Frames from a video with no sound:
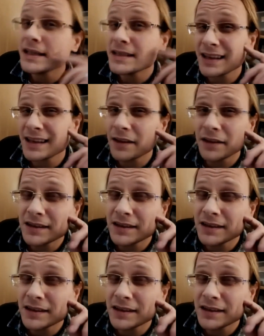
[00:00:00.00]
teachers and
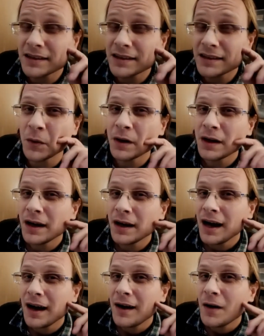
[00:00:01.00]
others who,
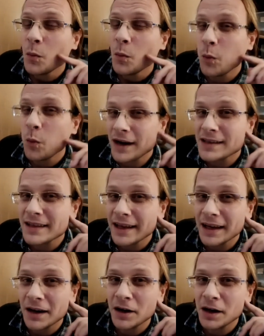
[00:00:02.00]
once
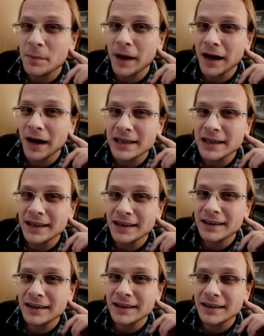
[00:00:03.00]
they heard about
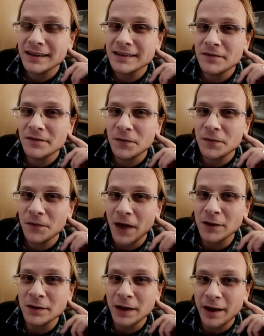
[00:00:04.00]
it,
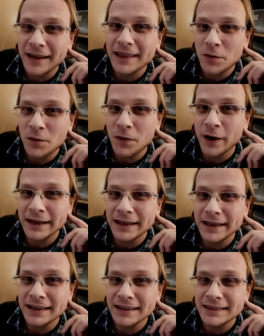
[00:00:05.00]
felt like they were
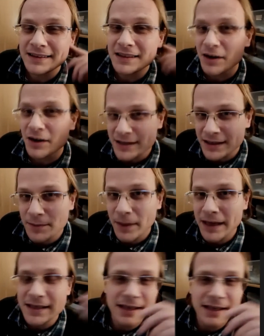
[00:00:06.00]
finally starting to
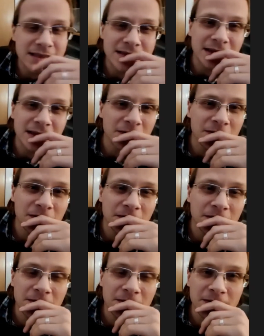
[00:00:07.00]
make sense of
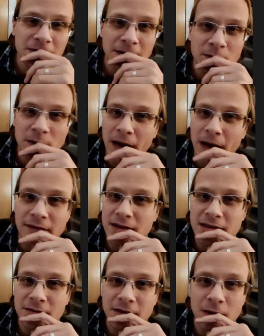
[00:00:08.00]
the
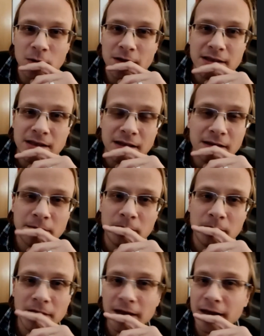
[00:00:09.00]
behaviors of the autistic
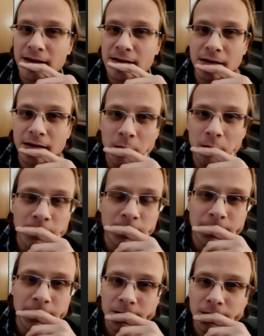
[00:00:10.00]
kids that they worked
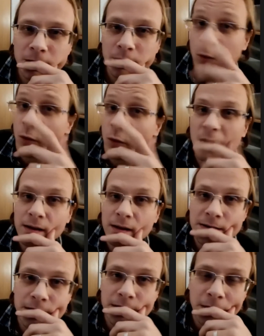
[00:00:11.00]
with, or
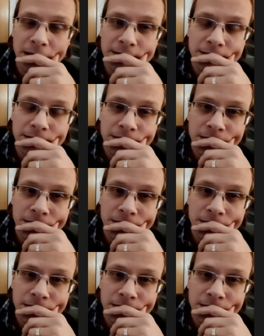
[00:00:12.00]
adults or something.